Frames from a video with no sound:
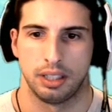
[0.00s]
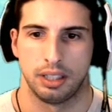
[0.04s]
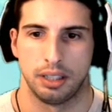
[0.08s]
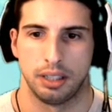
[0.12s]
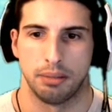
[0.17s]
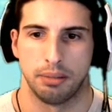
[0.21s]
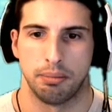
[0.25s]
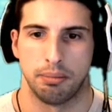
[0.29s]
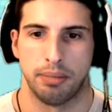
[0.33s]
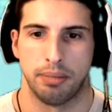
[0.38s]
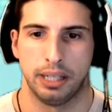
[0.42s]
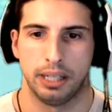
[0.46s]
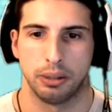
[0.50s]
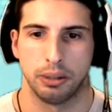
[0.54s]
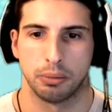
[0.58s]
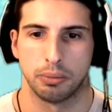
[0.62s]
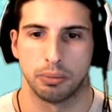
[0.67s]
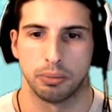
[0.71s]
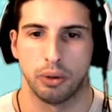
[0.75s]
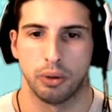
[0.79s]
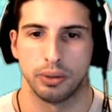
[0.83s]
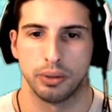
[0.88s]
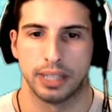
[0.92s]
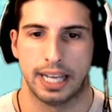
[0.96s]
Battle
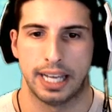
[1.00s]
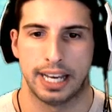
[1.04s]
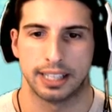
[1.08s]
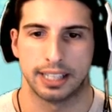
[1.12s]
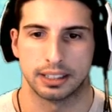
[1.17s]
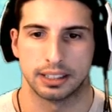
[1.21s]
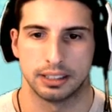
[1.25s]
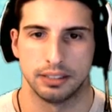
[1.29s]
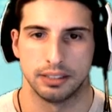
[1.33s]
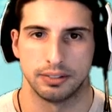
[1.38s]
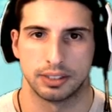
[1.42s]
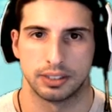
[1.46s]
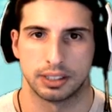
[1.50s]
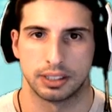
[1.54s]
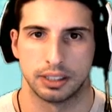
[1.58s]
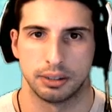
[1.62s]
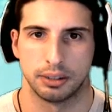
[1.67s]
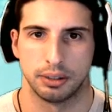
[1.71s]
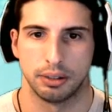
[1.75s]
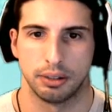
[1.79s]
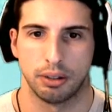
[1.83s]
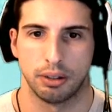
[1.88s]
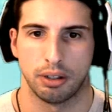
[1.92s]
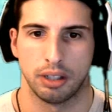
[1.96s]
mode active.
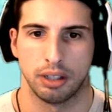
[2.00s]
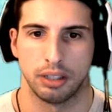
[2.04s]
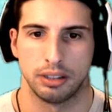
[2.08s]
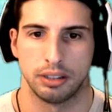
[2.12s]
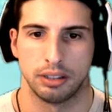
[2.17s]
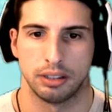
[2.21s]
Stereo on.